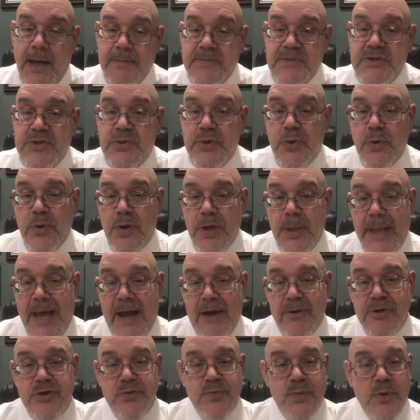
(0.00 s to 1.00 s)
So you are
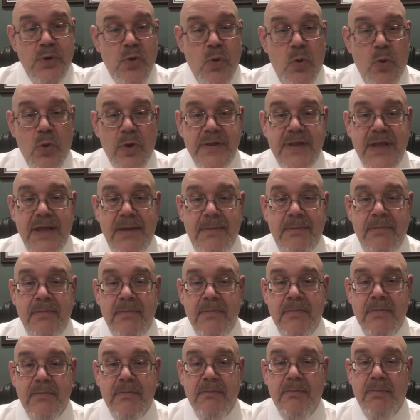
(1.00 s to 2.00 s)
allowed to record them
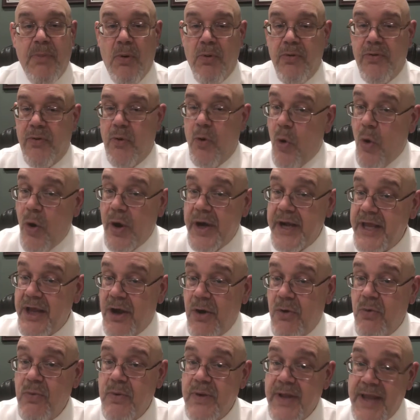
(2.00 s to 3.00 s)
both
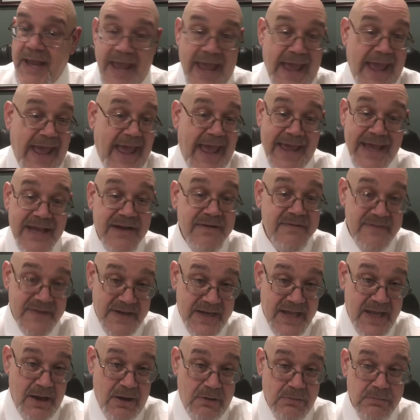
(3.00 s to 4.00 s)
audio and
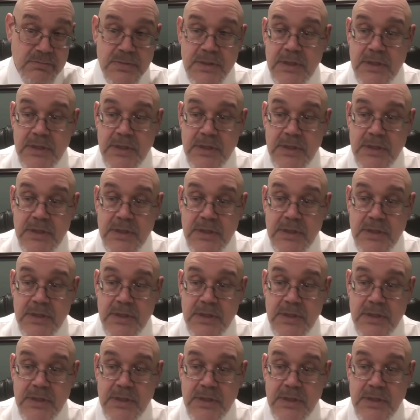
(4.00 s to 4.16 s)
video.